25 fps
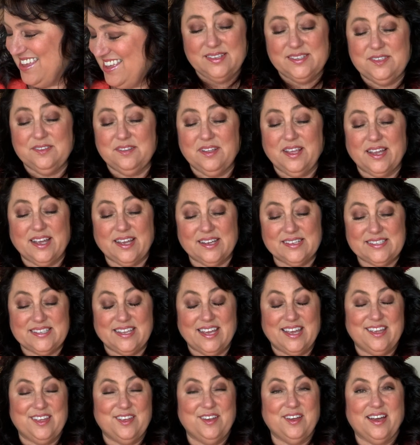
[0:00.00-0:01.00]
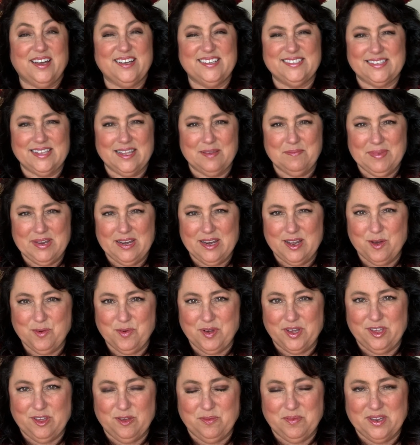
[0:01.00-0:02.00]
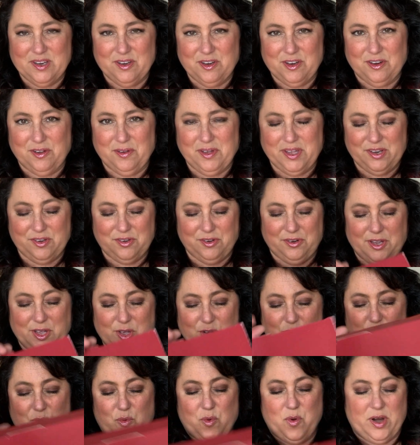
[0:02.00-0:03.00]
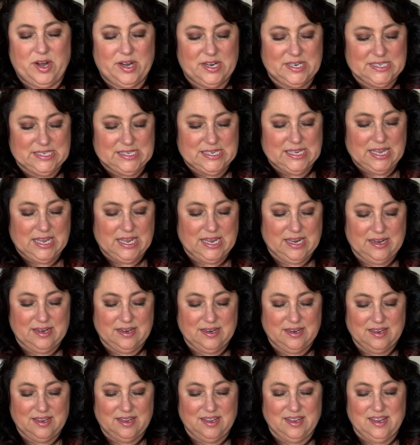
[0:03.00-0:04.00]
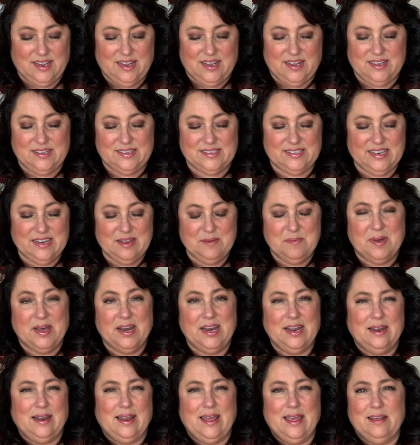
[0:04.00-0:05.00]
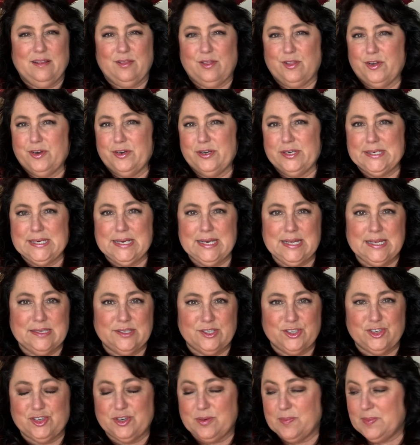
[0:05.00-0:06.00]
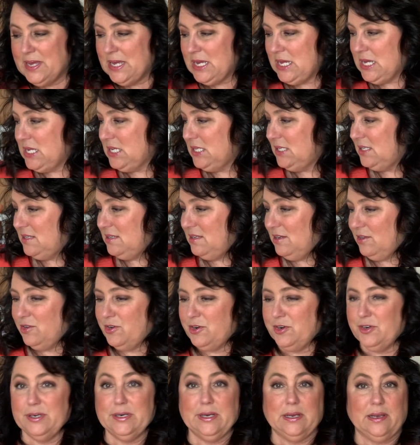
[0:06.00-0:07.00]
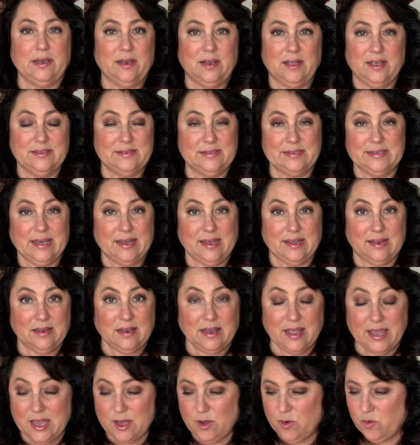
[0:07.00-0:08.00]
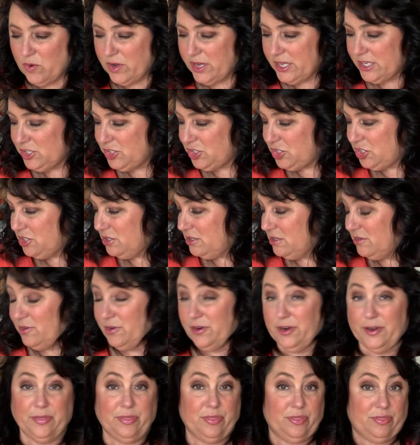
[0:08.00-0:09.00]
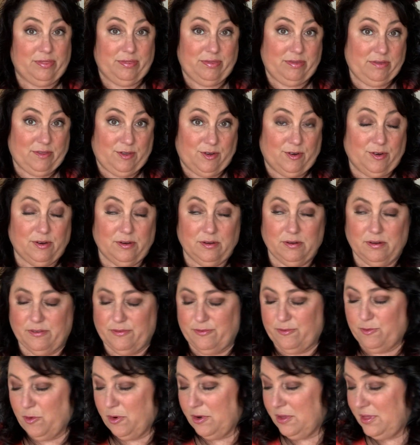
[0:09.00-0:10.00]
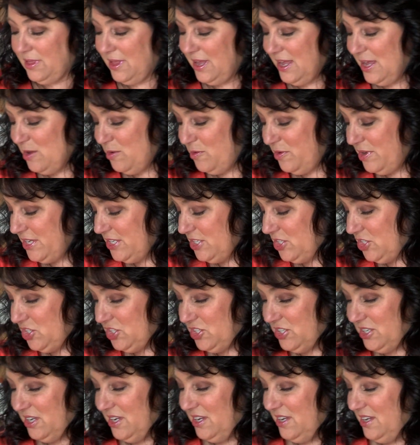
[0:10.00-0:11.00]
So like I say, you guys let me know what you've been doing during quarantine. Has anybody like learned an instrument, learned a second language, or a third or fourth language?